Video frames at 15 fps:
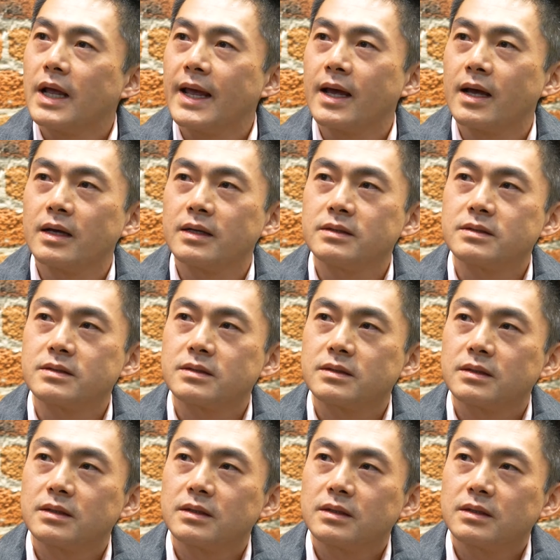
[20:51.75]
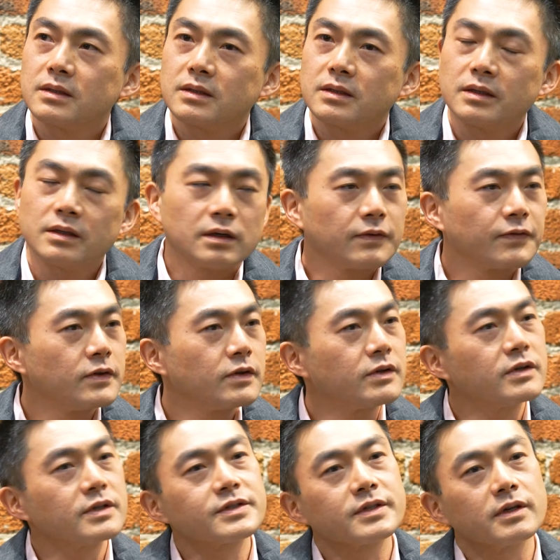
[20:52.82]
And you know, a few
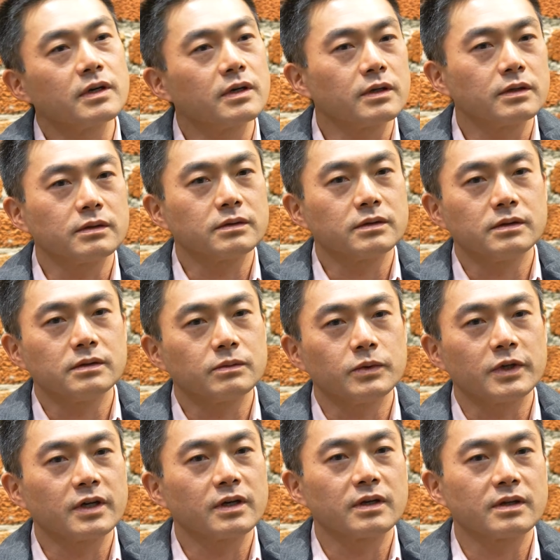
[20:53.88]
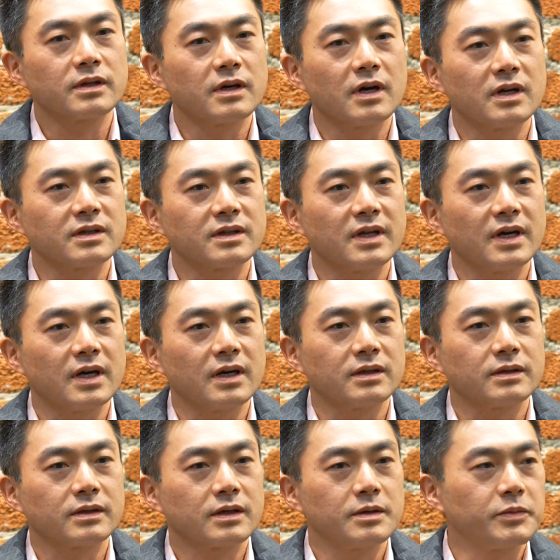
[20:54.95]
years ago, we could have thought
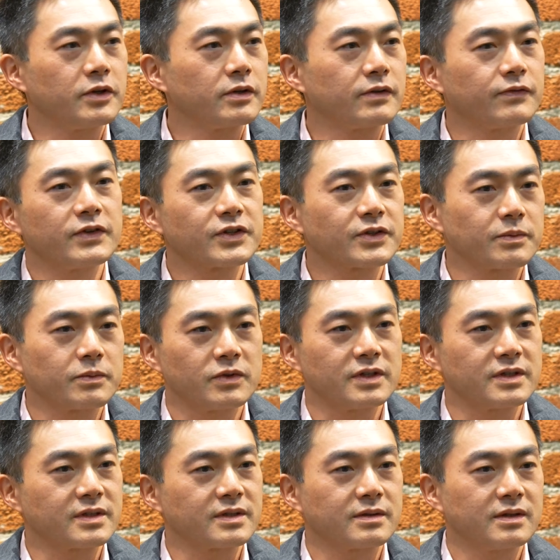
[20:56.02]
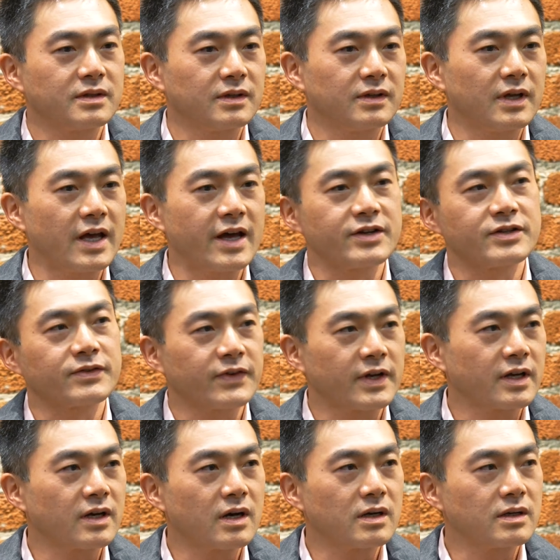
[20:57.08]
that computer vision was the edge of
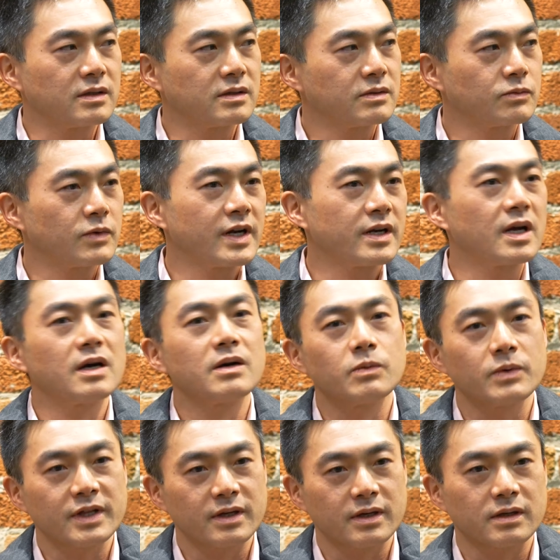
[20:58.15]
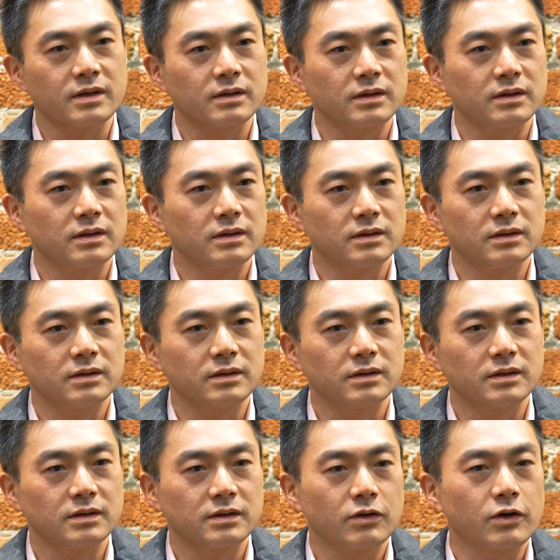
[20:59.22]
AI. Right now, we think
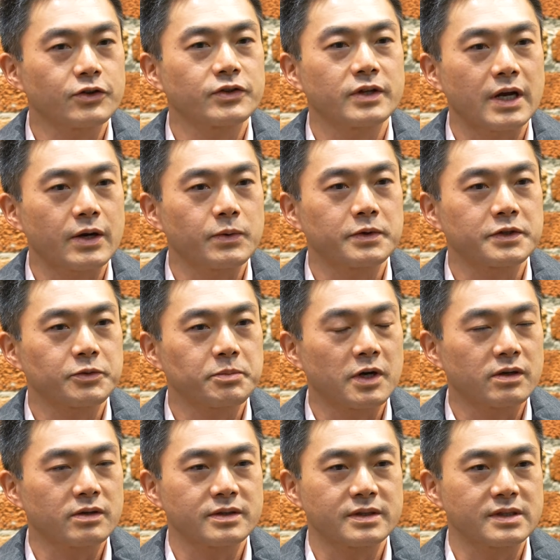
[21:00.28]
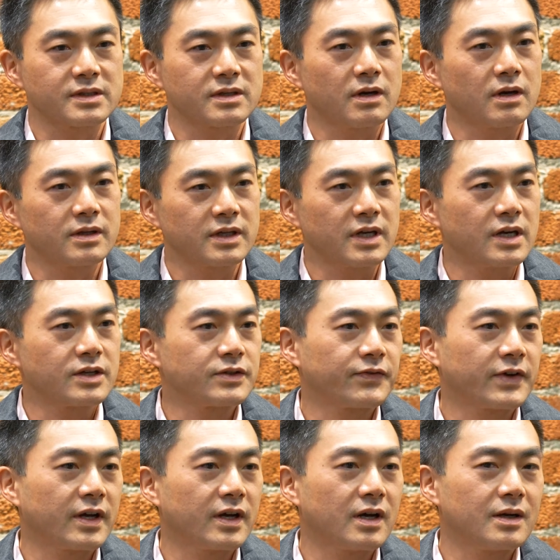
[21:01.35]
large language models is on the edge
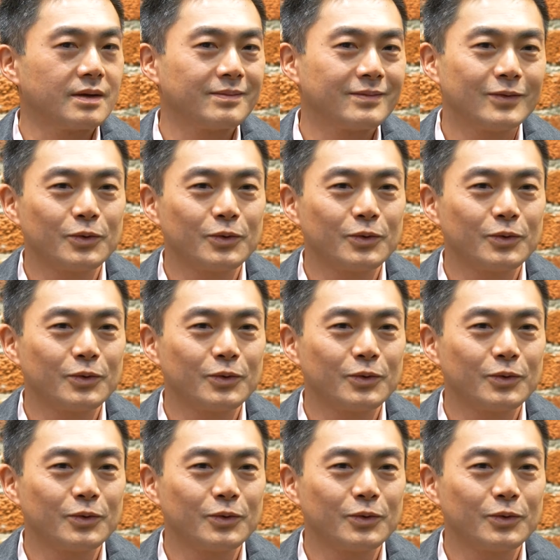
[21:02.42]
of AI.